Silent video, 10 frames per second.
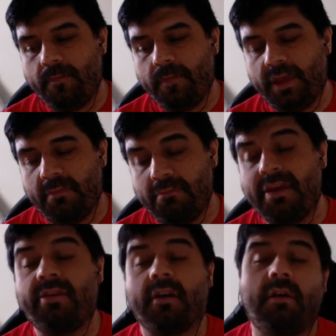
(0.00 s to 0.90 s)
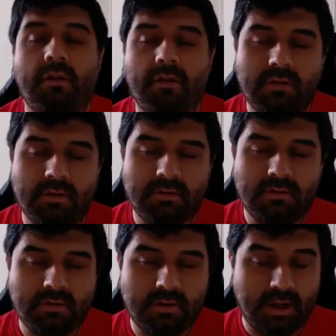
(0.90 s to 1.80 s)
the mythical,
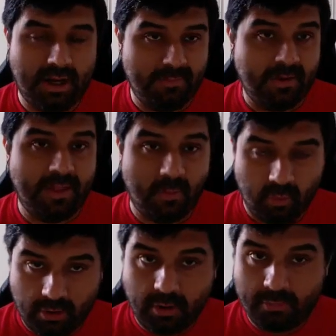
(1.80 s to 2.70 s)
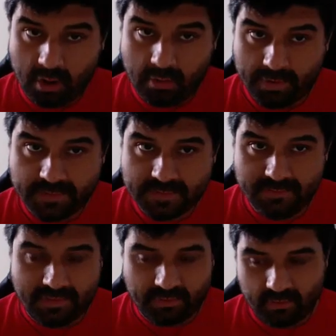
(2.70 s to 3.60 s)
and I mean that word on purpose,
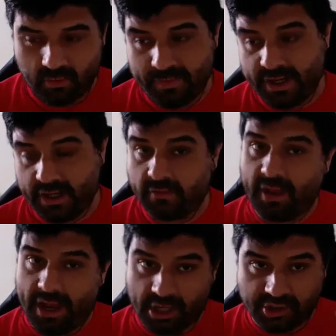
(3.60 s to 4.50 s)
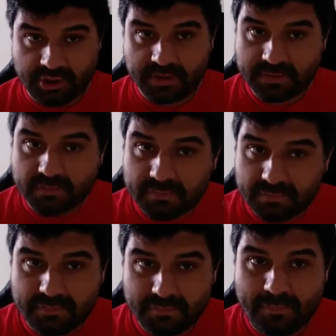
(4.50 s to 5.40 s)
mythical meaning the ancient,
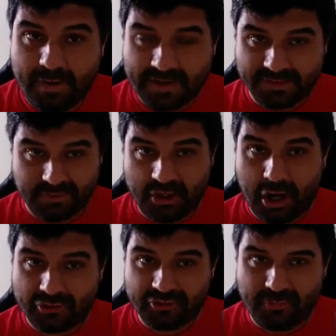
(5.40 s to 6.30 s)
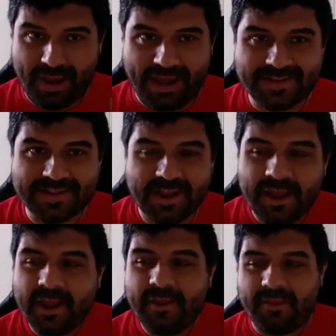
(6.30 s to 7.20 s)
possibly not true past,
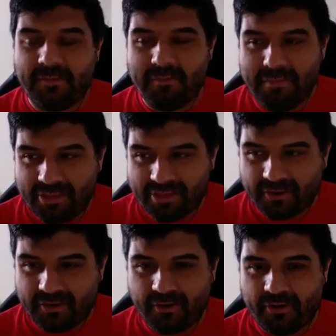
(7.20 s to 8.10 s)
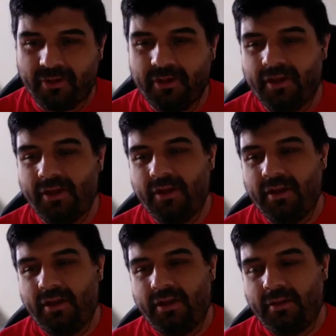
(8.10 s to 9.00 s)
the mythical
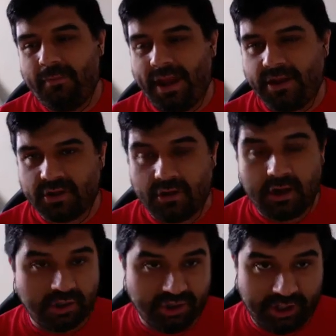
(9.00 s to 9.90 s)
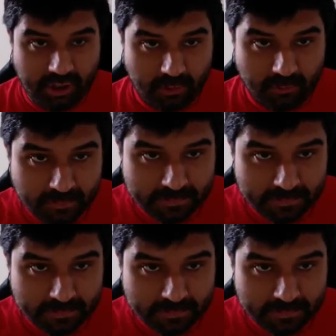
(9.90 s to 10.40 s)
painter Agino.